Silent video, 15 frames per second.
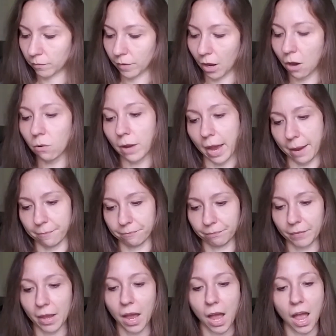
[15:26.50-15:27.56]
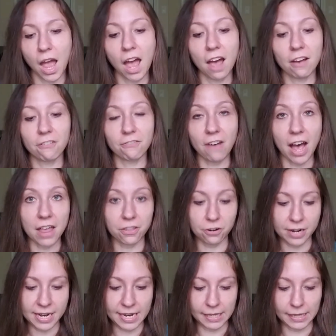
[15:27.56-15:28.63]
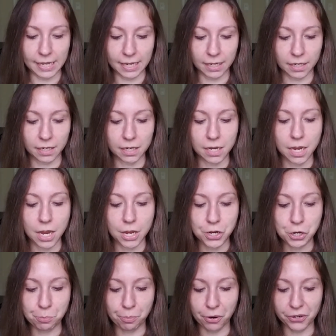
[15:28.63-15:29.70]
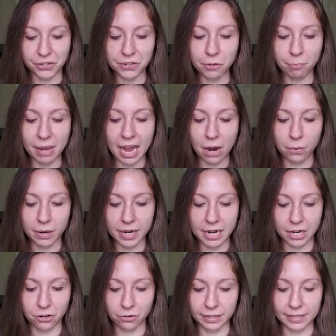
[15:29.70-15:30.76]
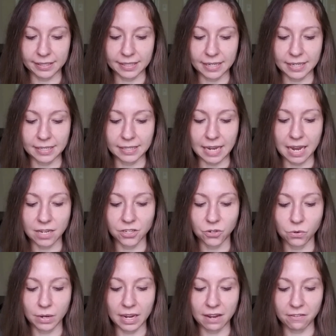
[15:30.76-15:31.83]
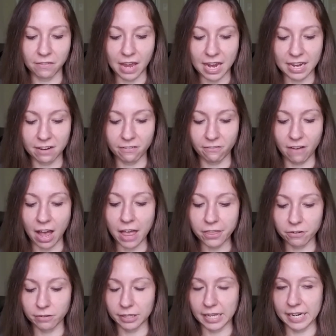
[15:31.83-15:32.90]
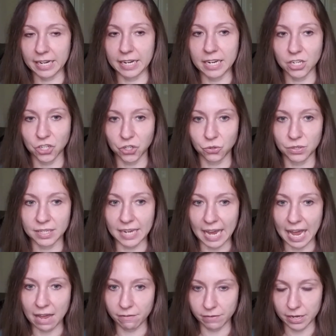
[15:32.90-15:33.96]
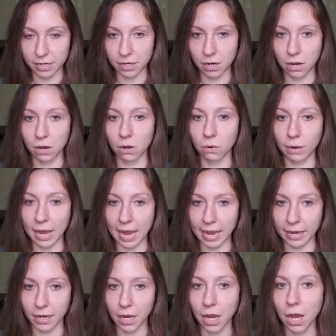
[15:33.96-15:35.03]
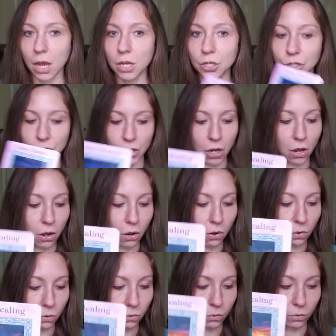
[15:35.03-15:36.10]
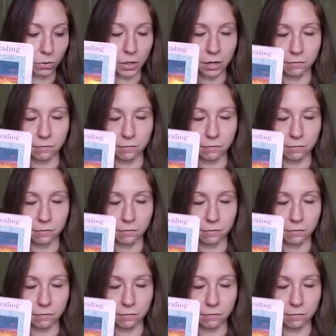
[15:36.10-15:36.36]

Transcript: Okay. Father healing. Your personal power increases as you give any father related issues to heaven. Okay. So, in